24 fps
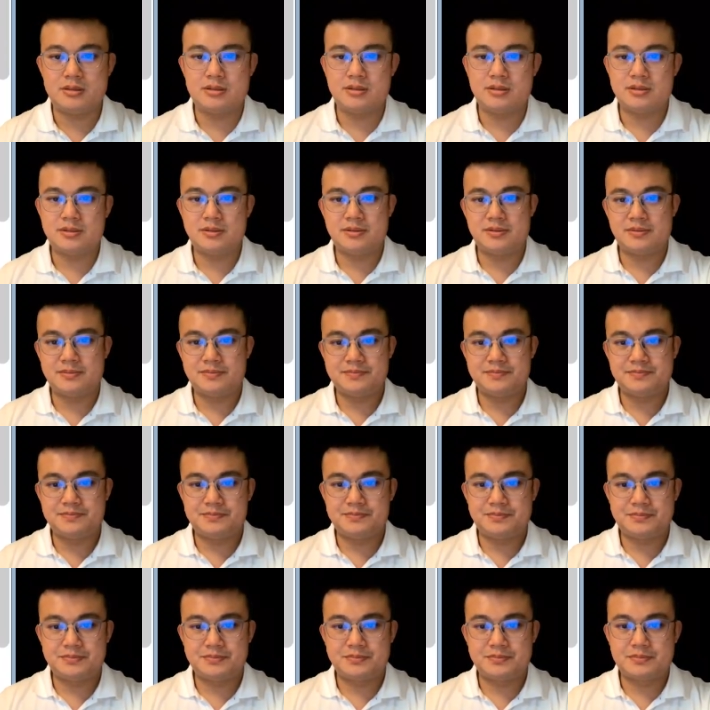
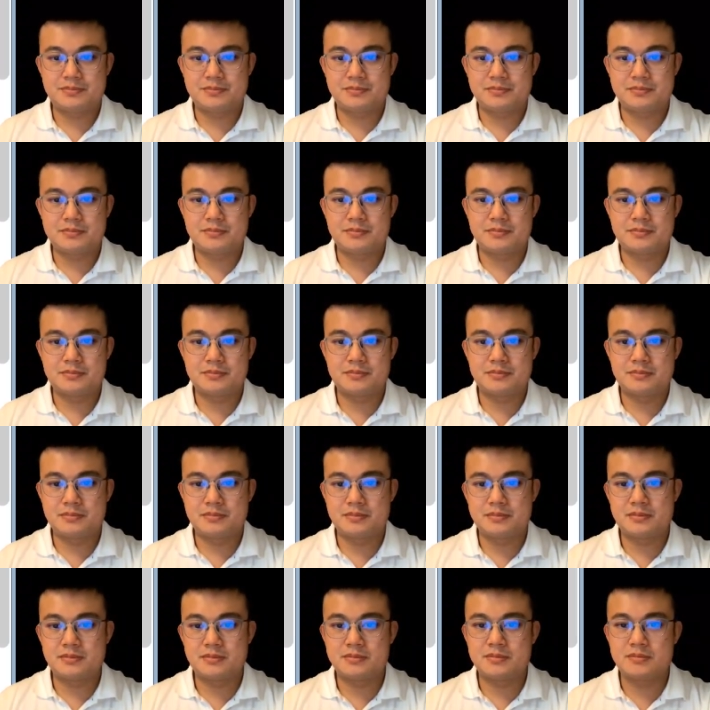
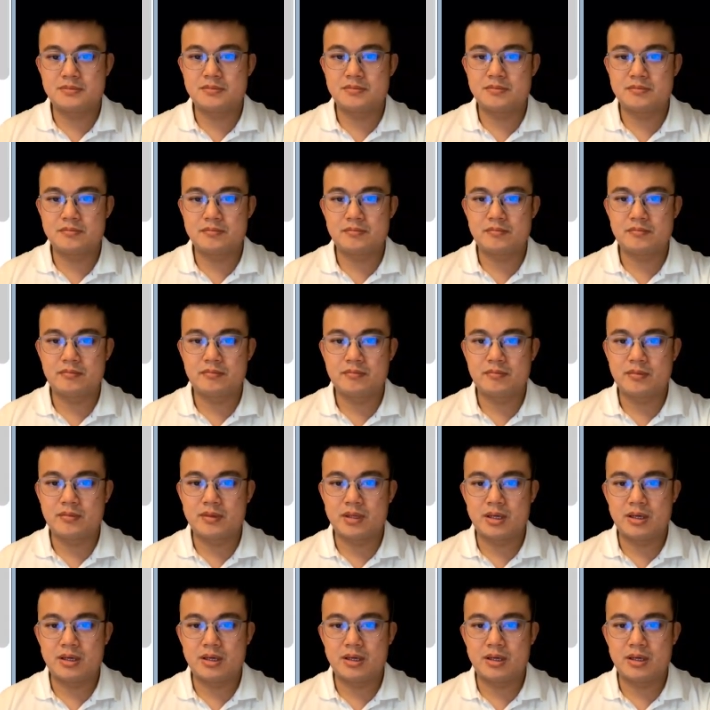Nothing is said.